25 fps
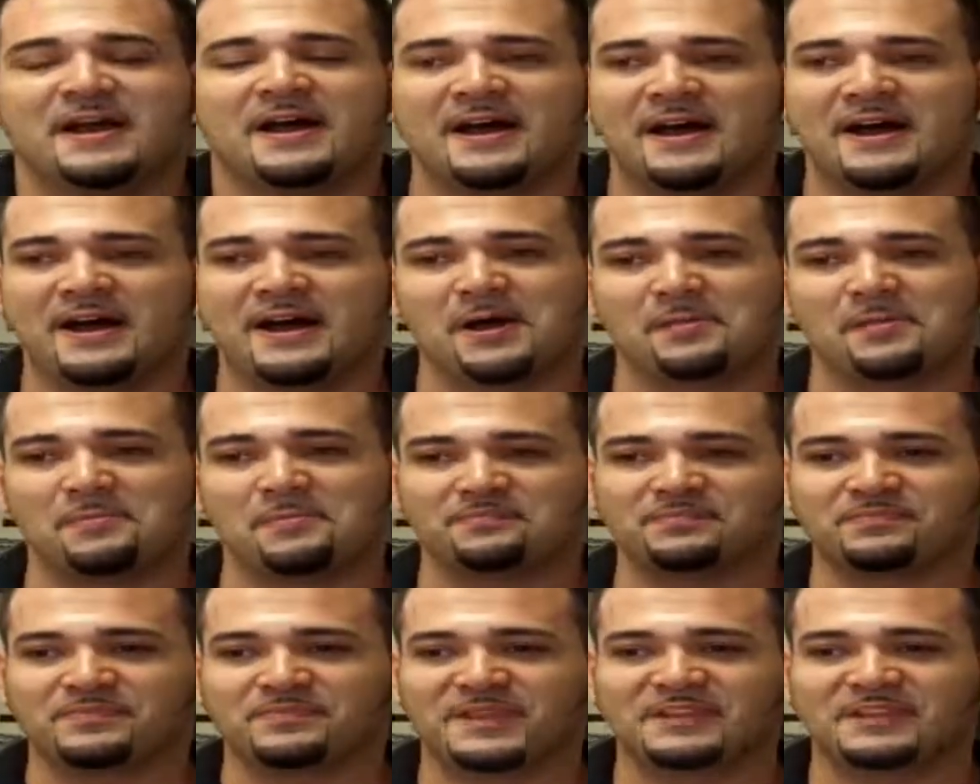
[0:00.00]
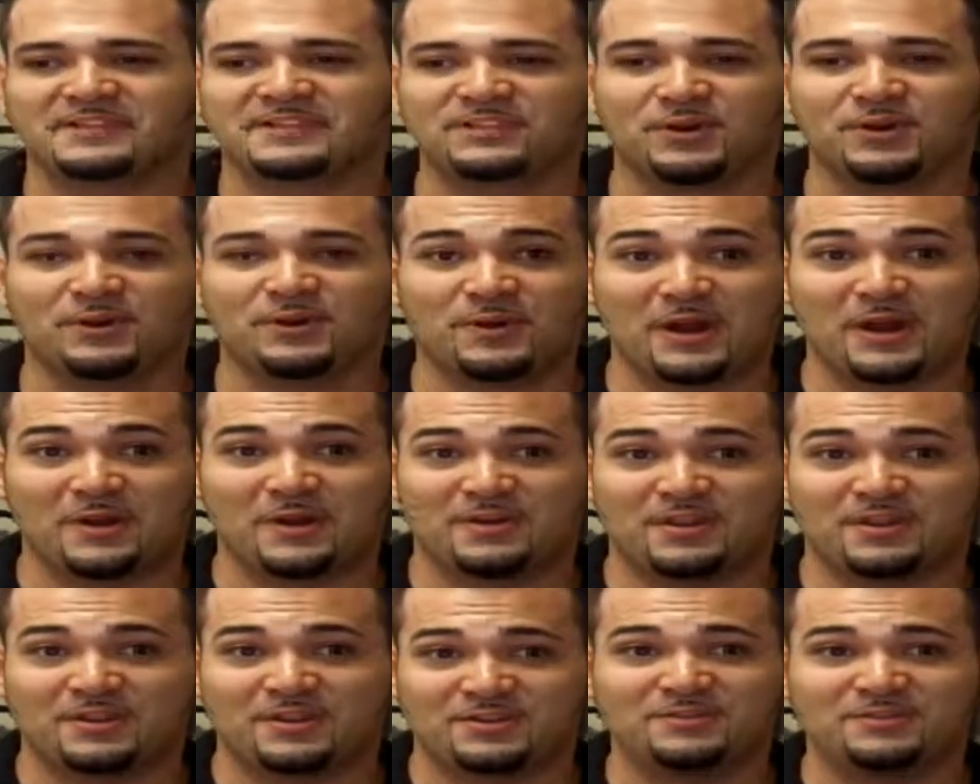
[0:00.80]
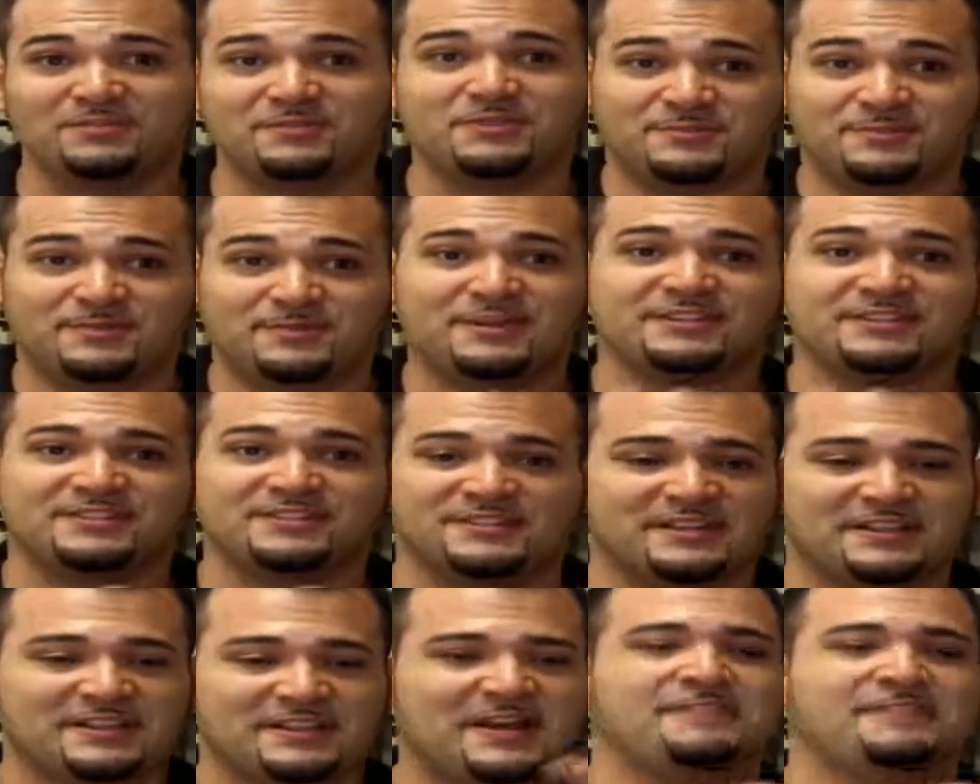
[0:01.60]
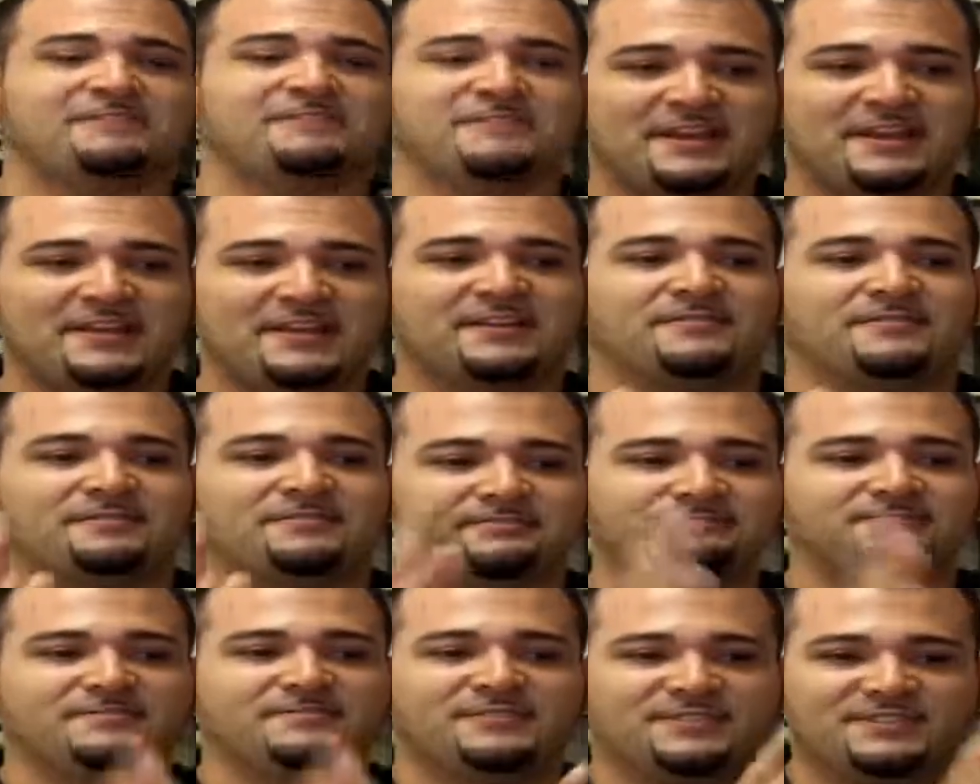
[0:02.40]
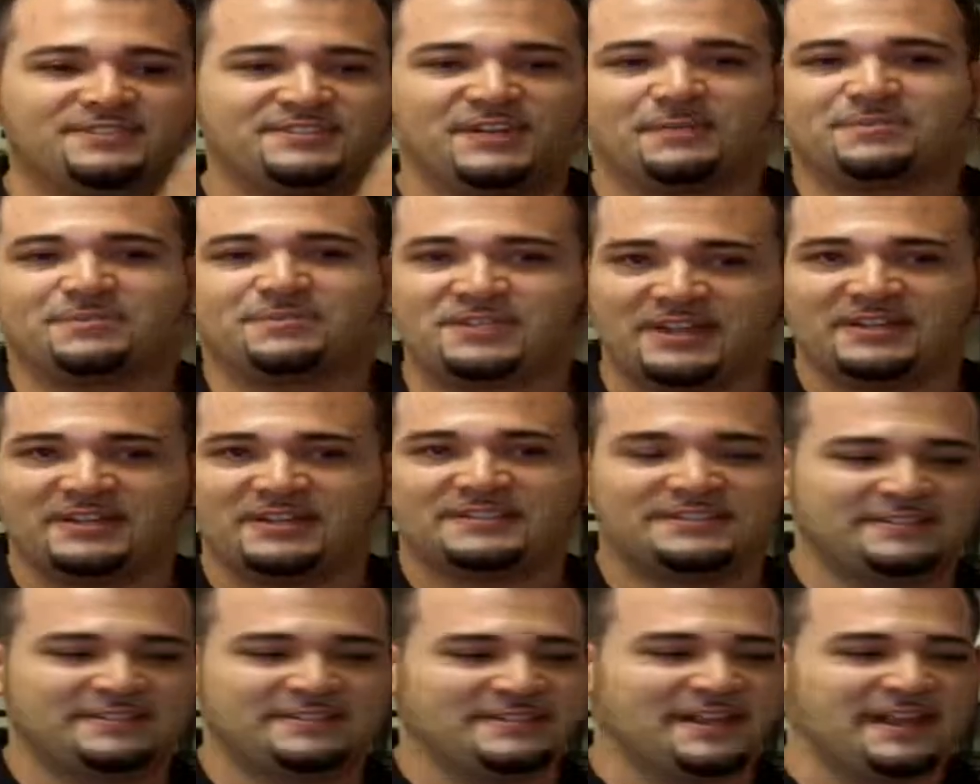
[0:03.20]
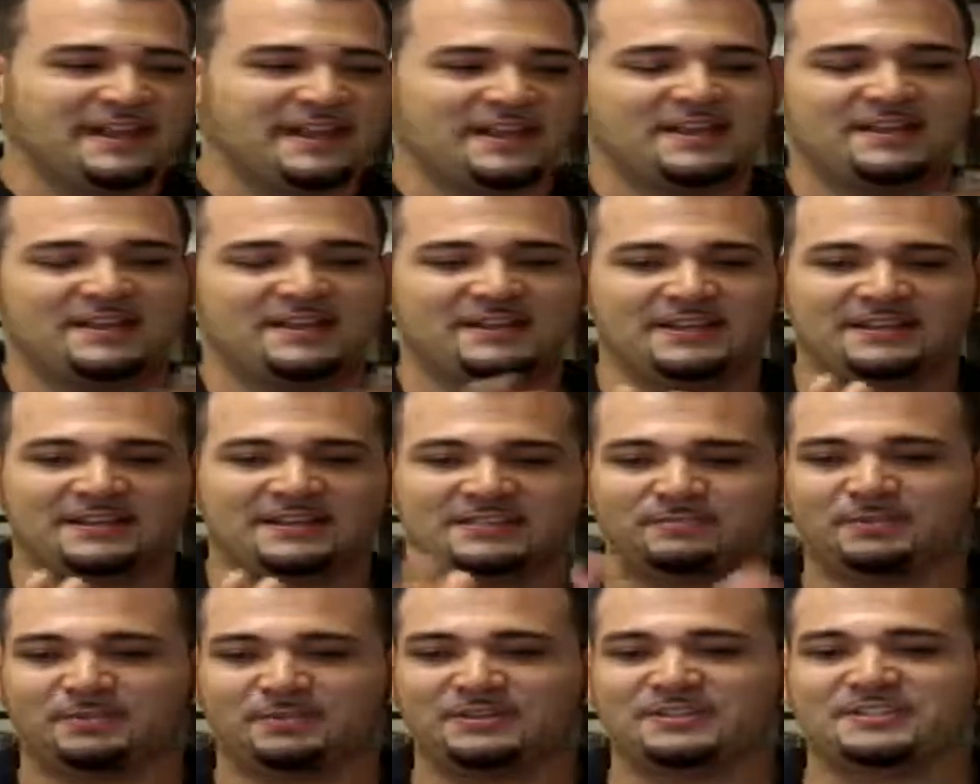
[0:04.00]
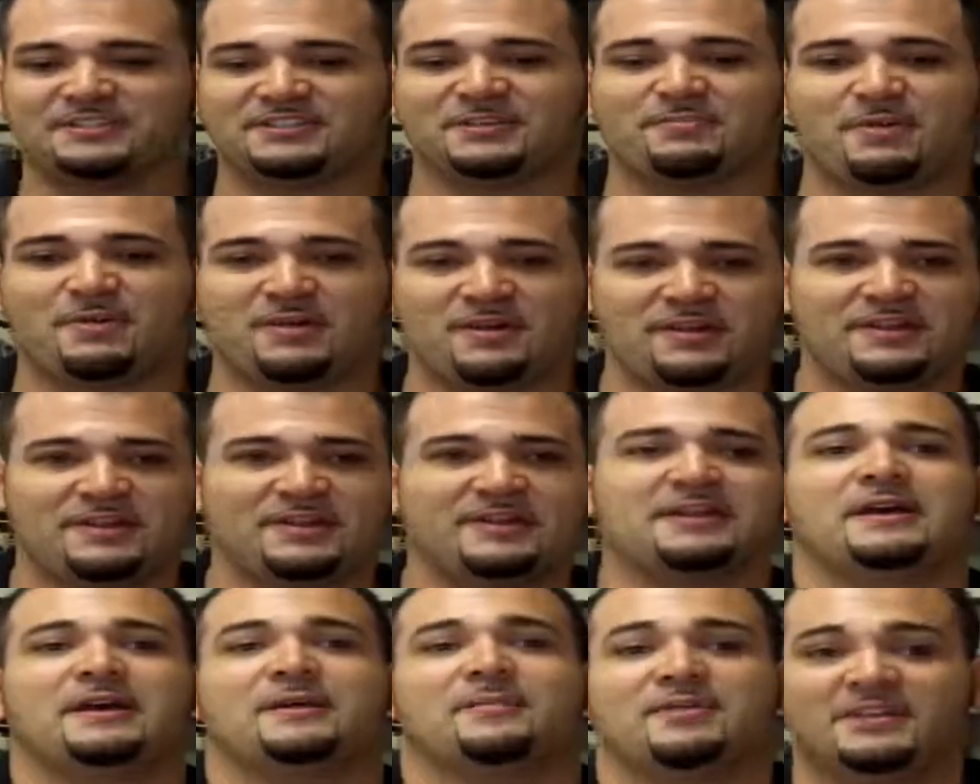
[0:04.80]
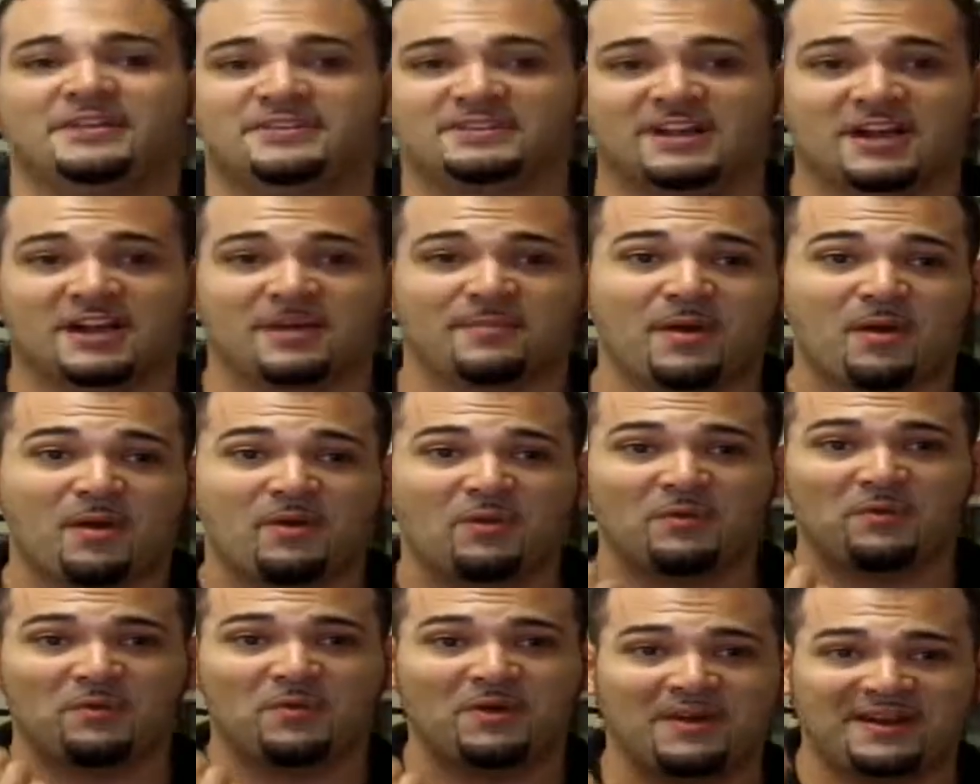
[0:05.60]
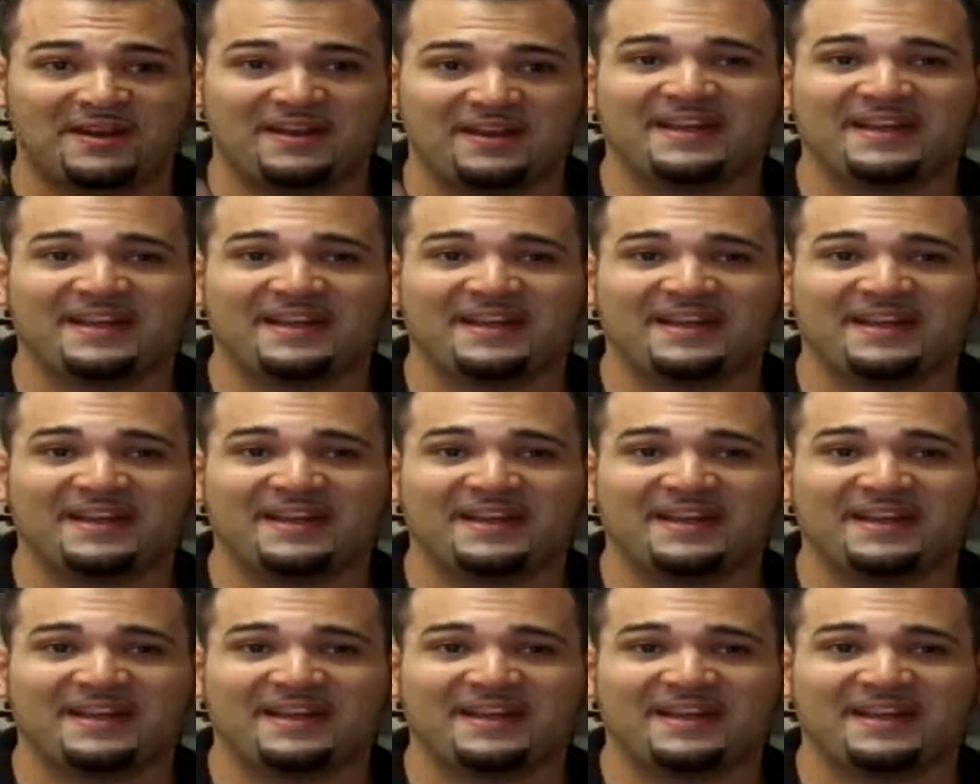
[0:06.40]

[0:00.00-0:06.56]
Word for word: Um, so what I'm gonna do, just because there's a lot of like subjects that I could like split this apart in, I'm gonna talk about one.